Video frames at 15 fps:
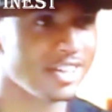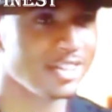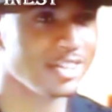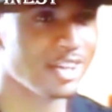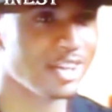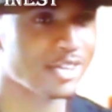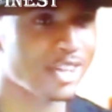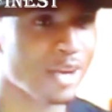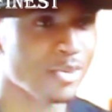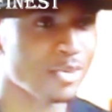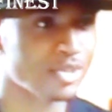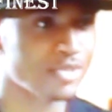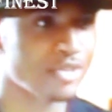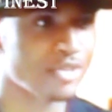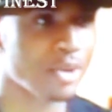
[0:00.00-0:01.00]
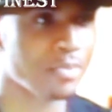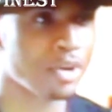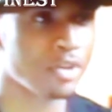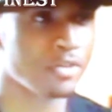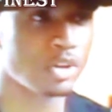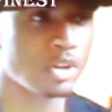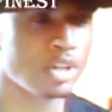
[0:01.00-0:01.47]
You know, that was
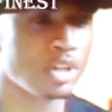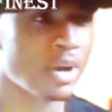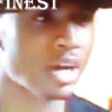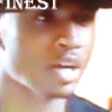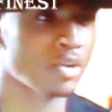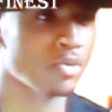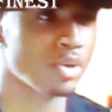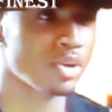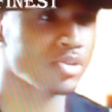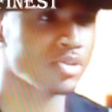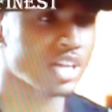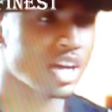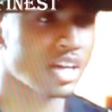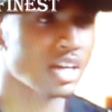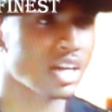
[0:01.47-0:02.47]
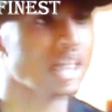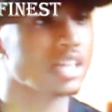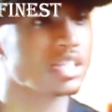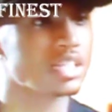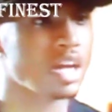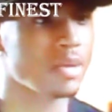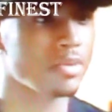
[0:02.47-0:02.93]
very pivotal in my career. It's kind of
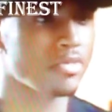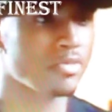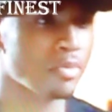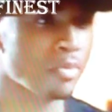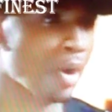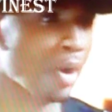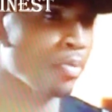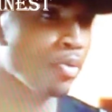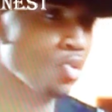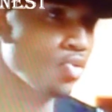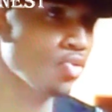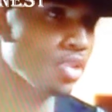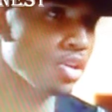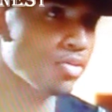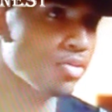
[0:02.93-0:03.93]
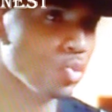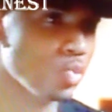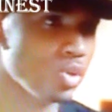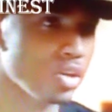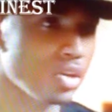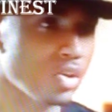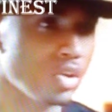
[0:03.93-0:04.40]
like a stamp of approval, if
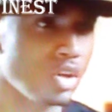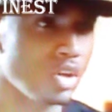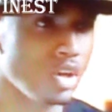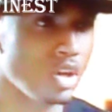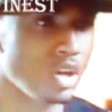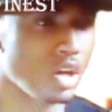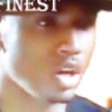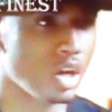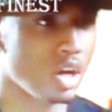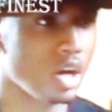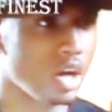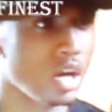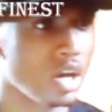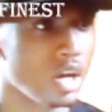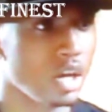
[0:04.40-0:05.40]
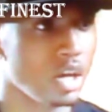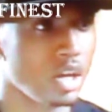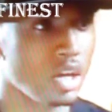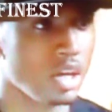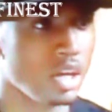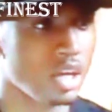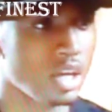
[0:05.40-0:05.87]
you will.
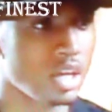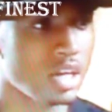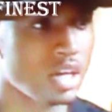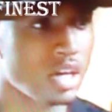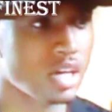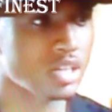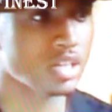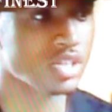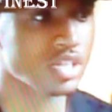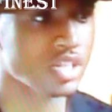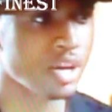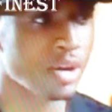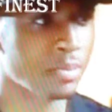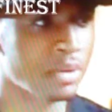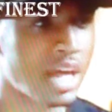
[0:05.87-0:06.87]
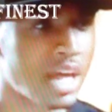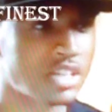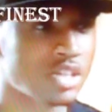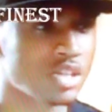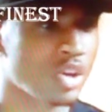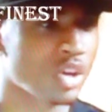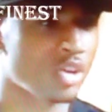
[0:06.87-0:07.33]
And just a
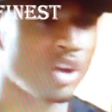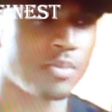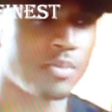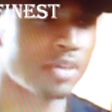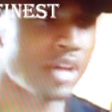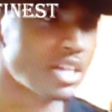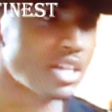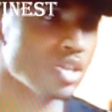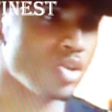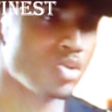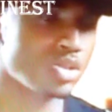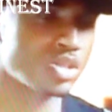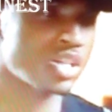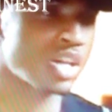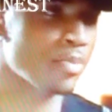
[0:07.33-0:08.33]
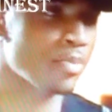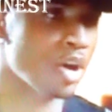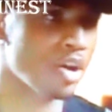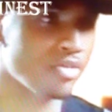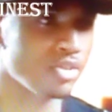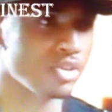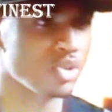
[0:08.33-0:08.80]
plateau, a great plateau to step
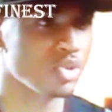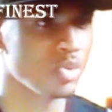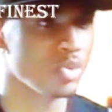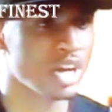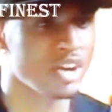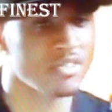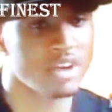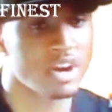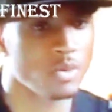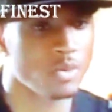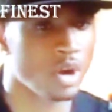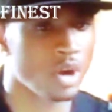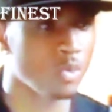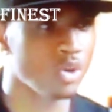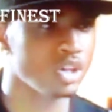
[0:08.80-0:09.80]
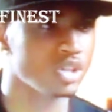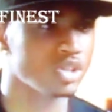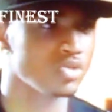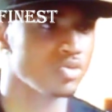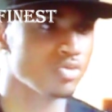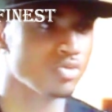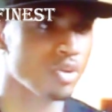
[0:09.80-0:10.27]
off and do whatever I
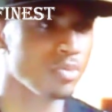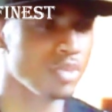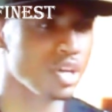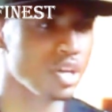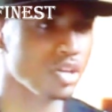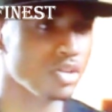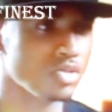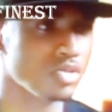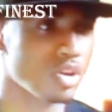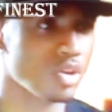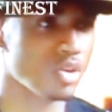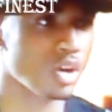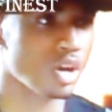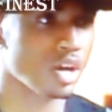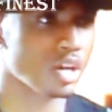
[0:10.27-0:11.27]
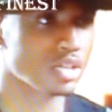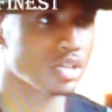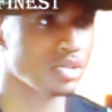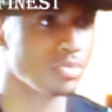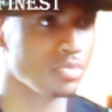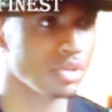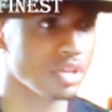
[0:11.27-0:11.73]
wanted to from there, you know,
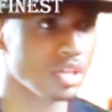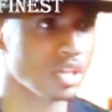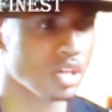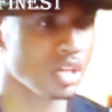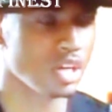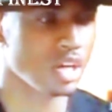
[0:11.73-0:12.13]
to be